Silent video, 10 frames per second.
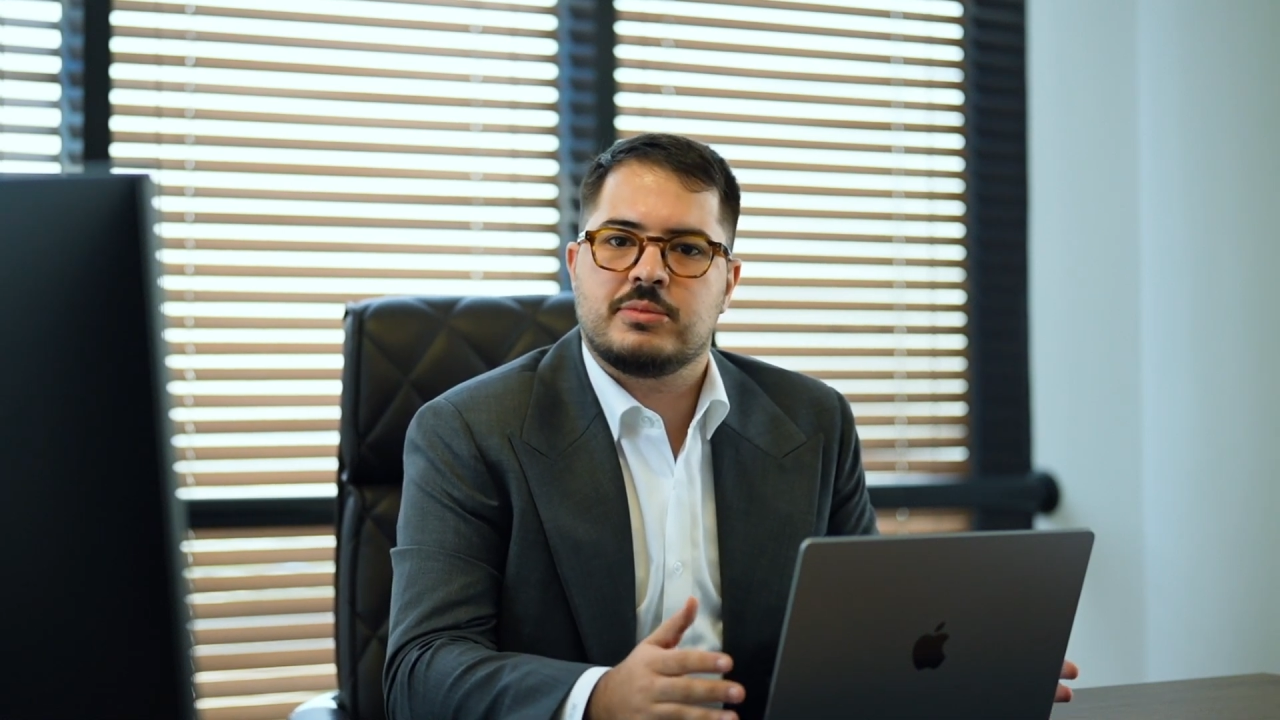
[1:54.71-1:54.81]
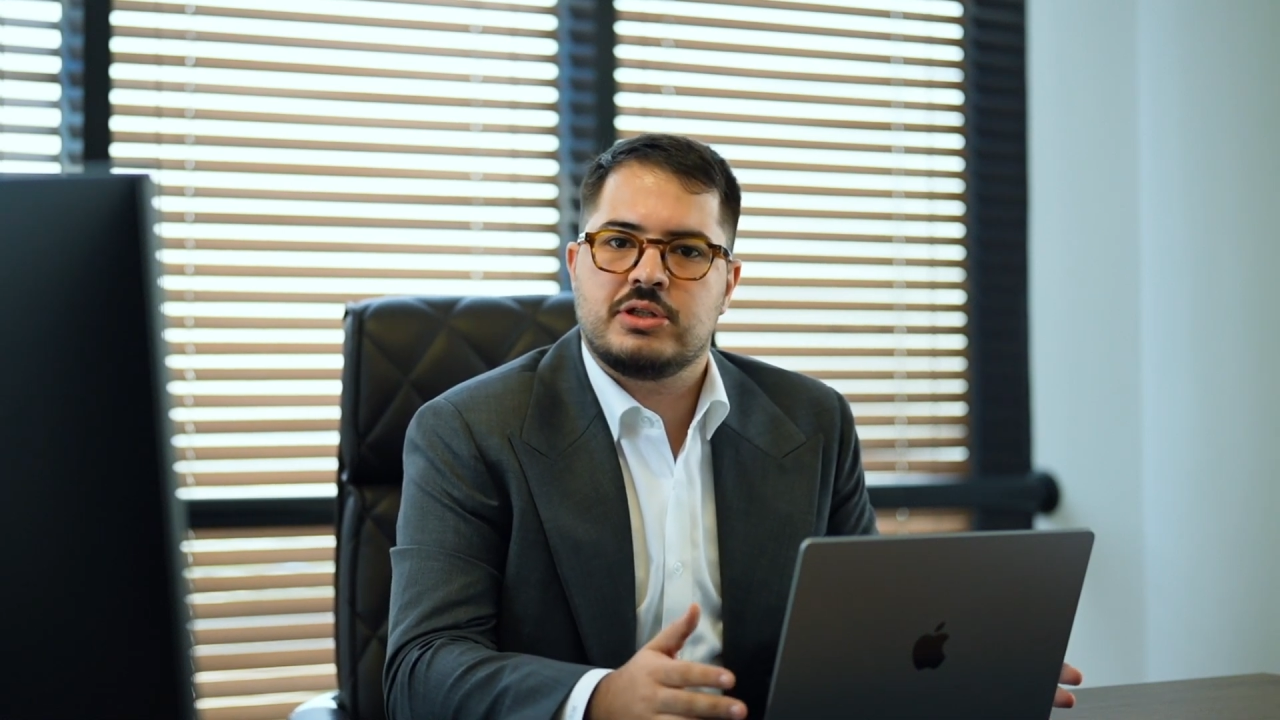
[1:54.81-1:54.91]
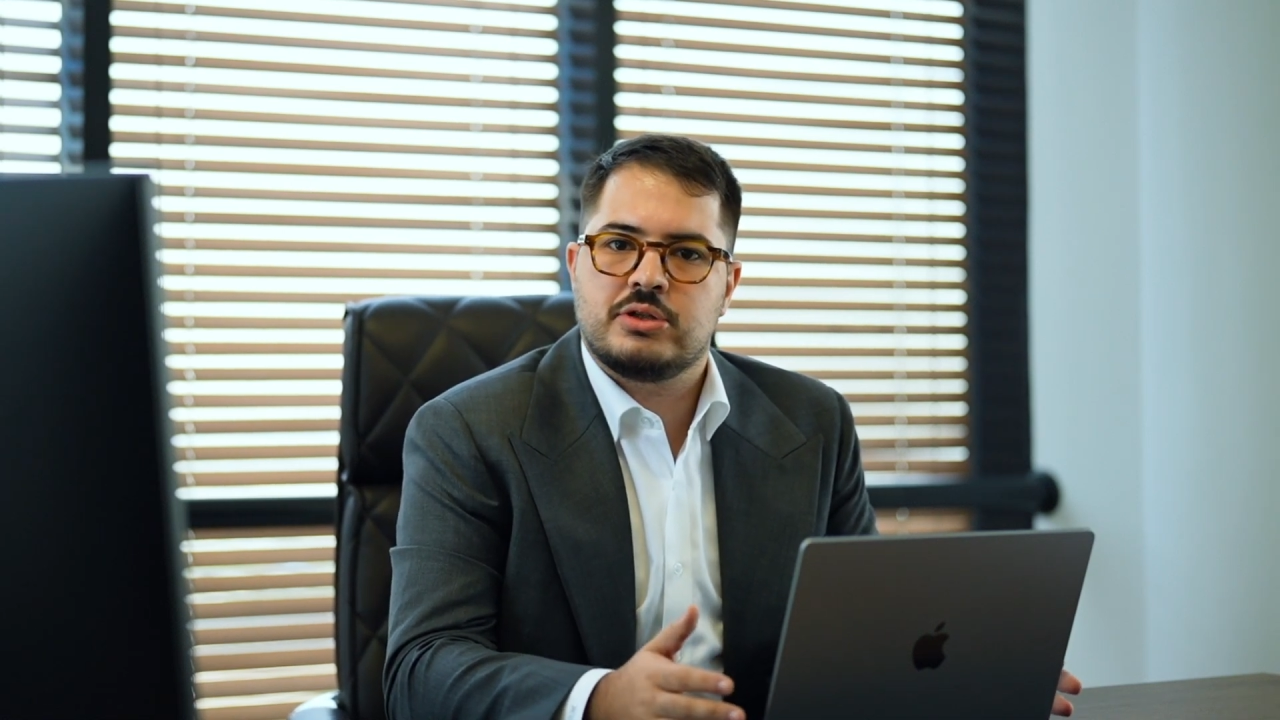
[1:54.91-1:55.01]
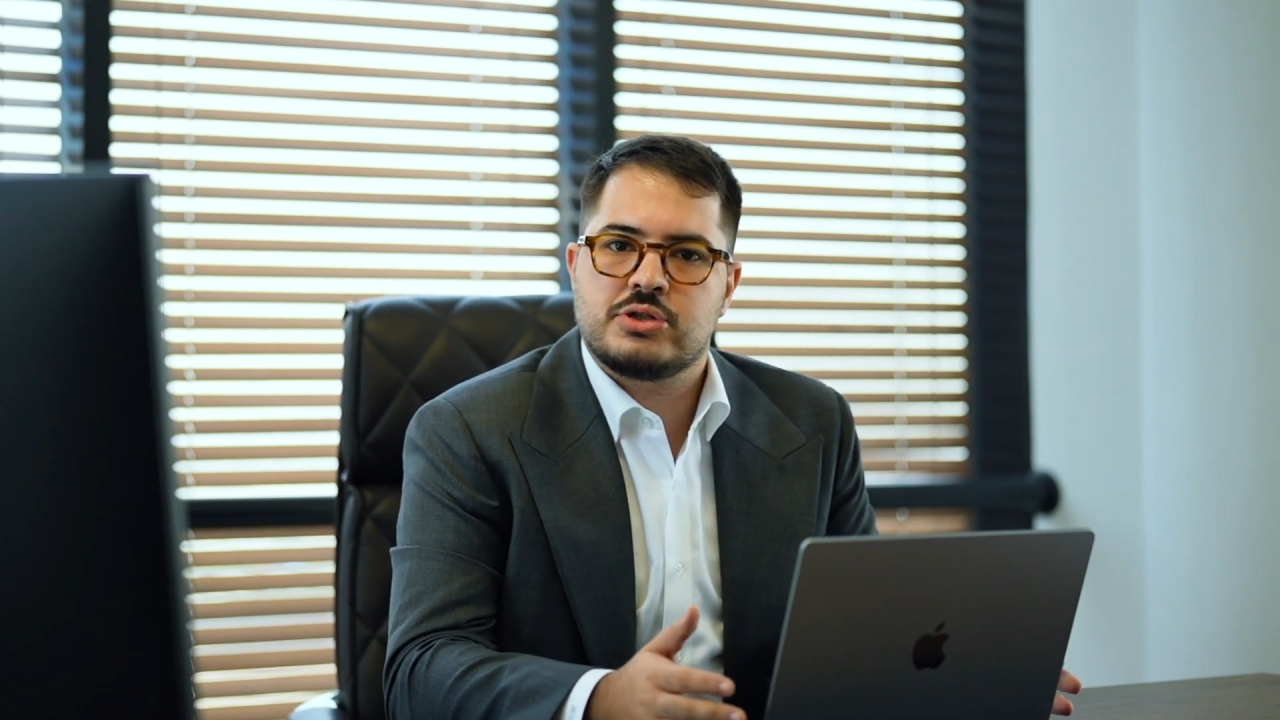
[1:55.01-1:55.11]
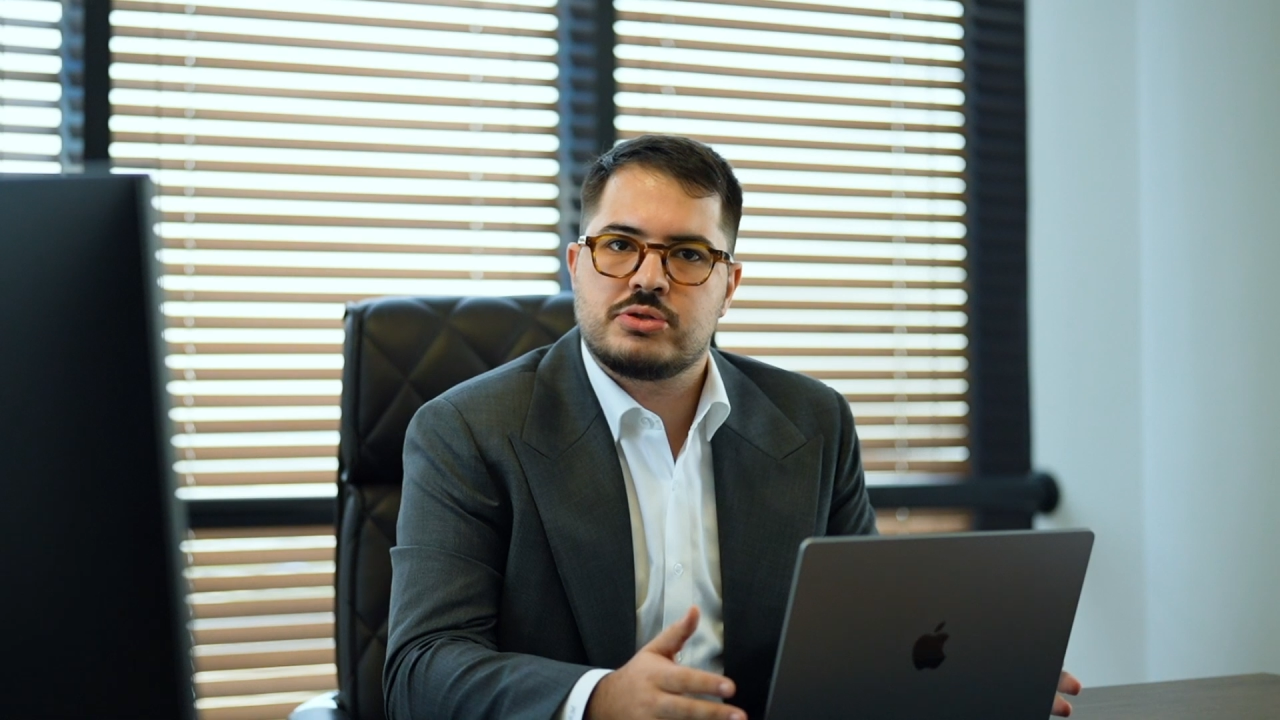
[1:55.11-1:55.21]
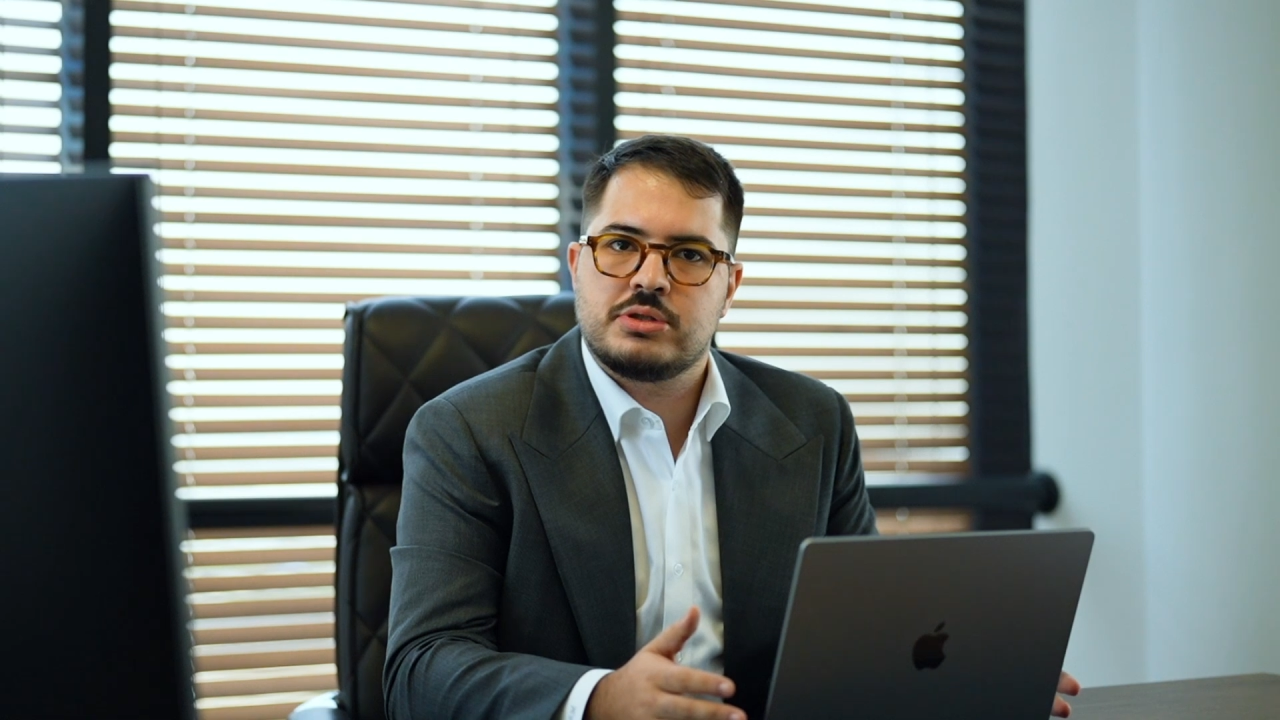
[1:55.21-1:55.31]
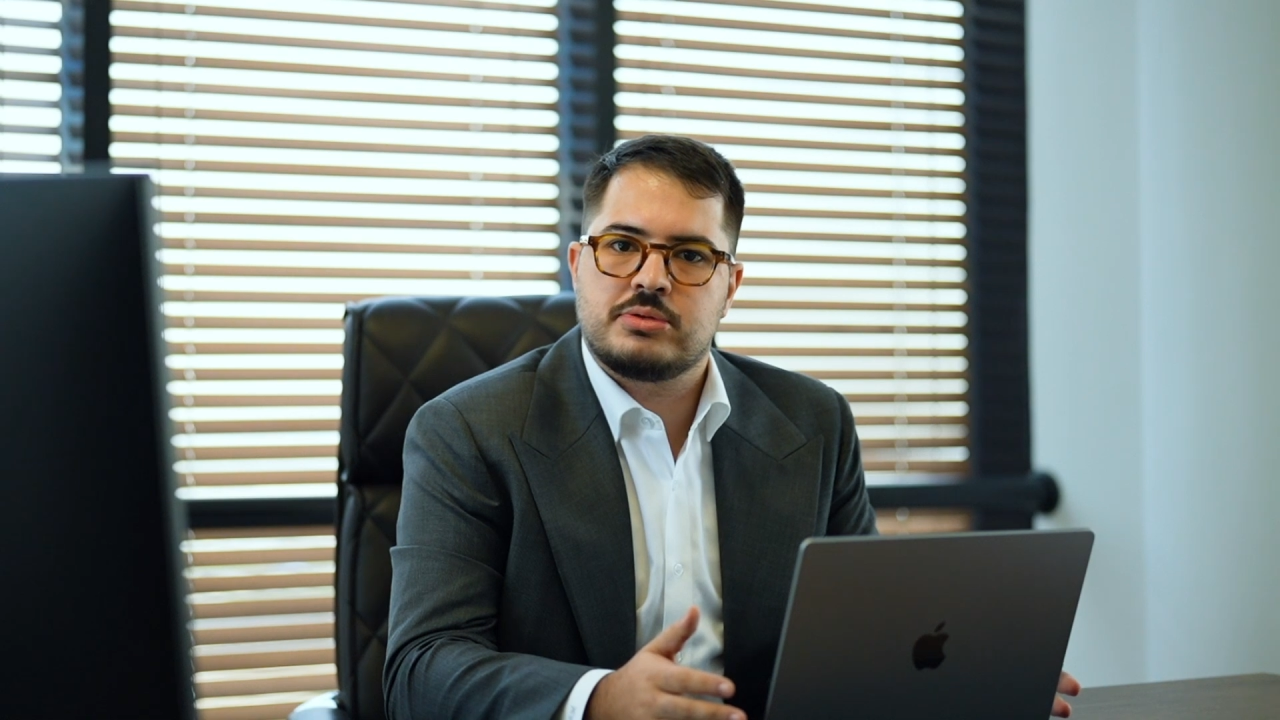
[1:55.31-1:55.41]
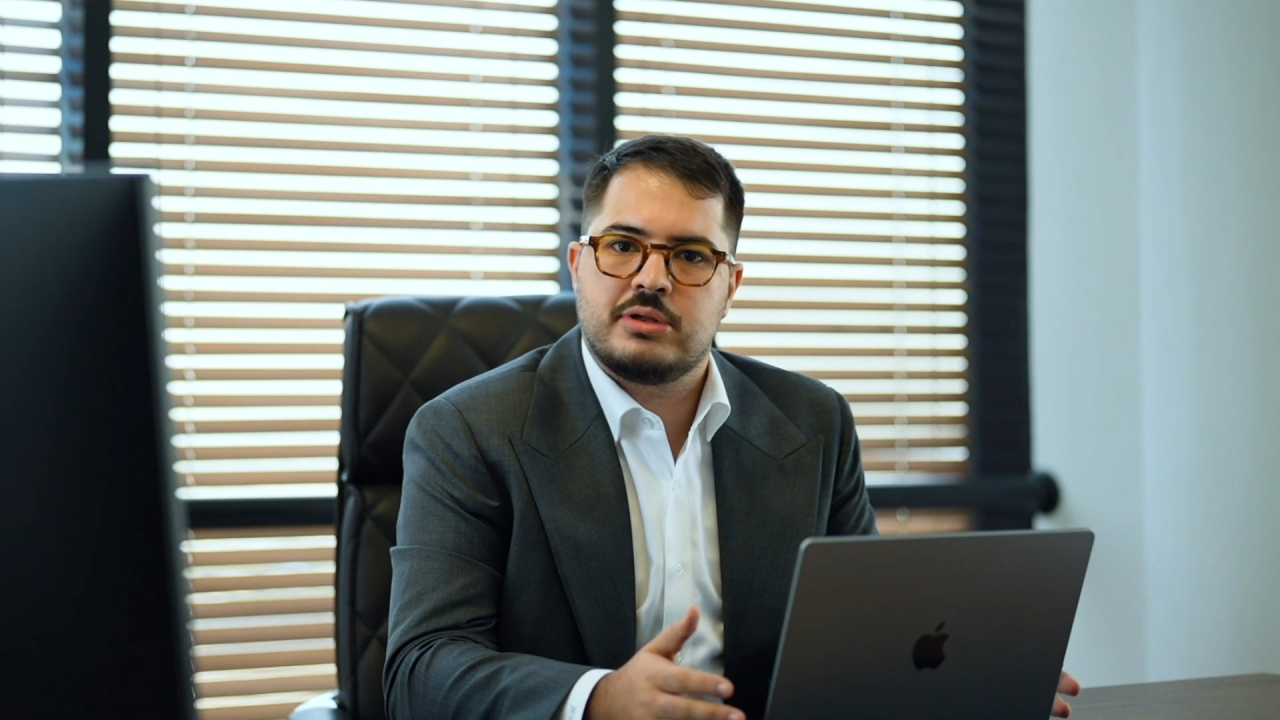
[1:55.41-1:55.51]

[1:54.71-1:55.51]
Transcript: industries